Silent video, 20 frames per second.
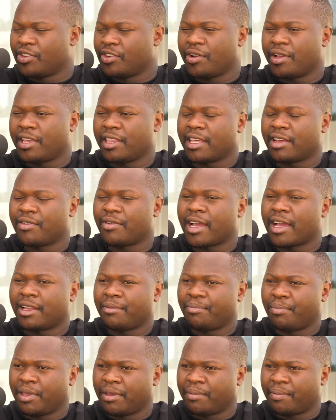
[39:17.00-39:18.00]
knowing the right
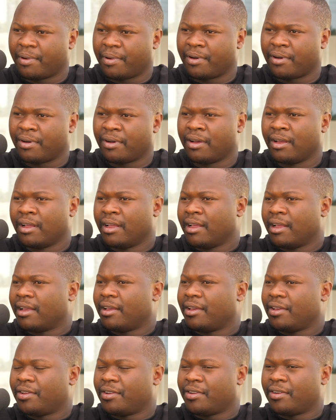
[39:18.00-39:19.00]
people,
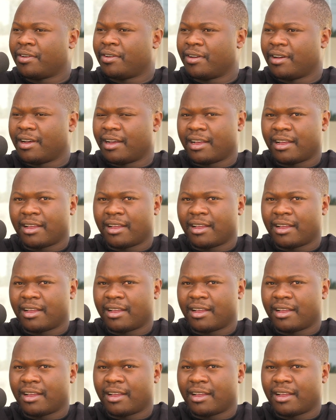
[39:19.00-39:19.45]
you know,